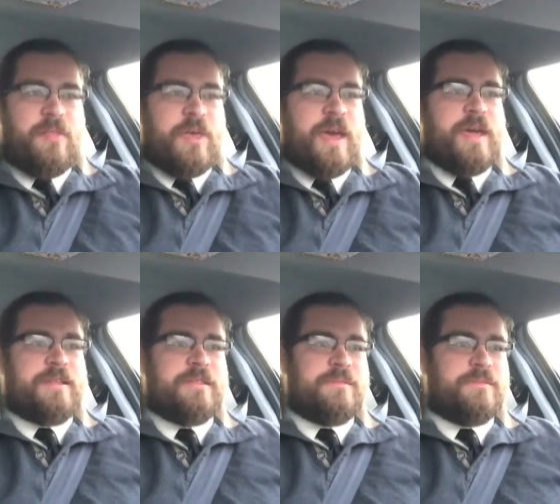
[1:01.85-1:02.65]
that,
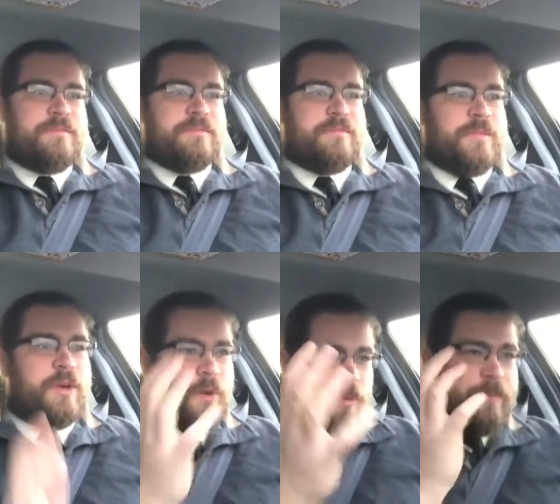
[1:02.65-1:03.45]

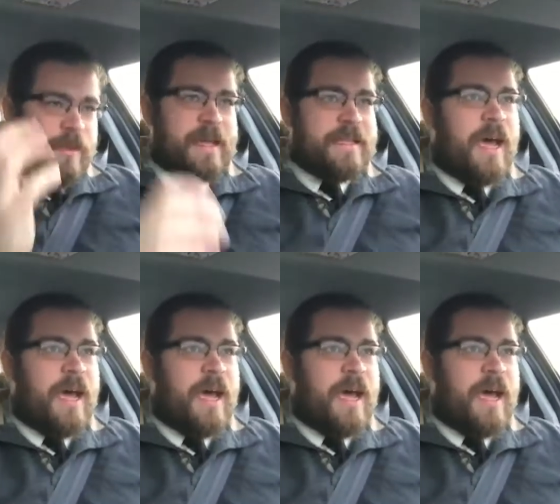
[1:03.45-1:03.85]
that